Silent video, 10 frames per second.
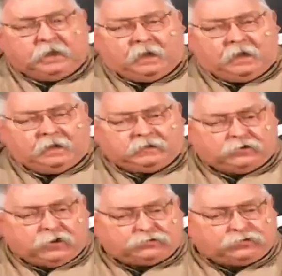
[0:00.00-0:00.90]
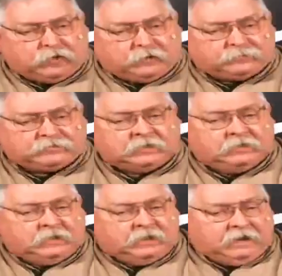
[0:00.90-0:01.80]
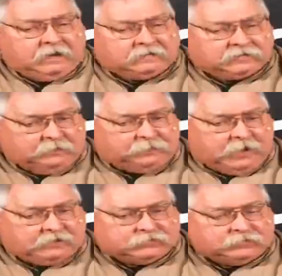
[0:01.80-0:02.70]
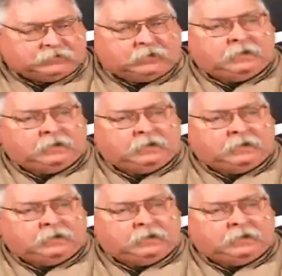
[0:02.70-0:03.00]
No trips and slip hazard.